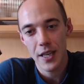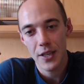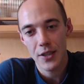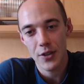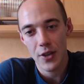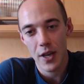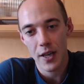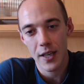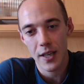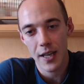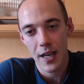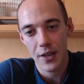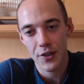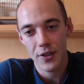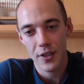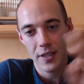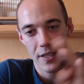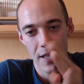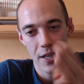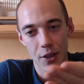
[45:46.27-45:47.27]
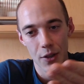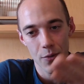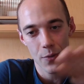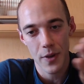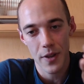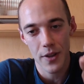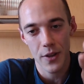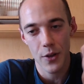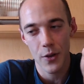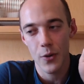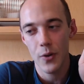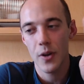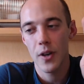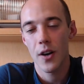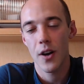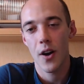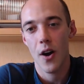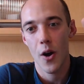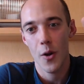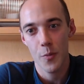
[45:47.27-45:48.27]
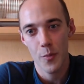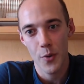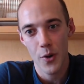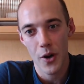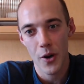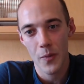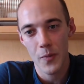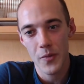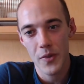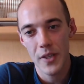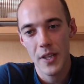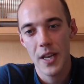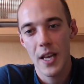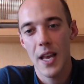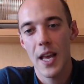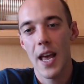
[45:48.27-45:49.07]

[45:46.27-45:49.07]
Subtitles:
So it can actually tilt with you on berms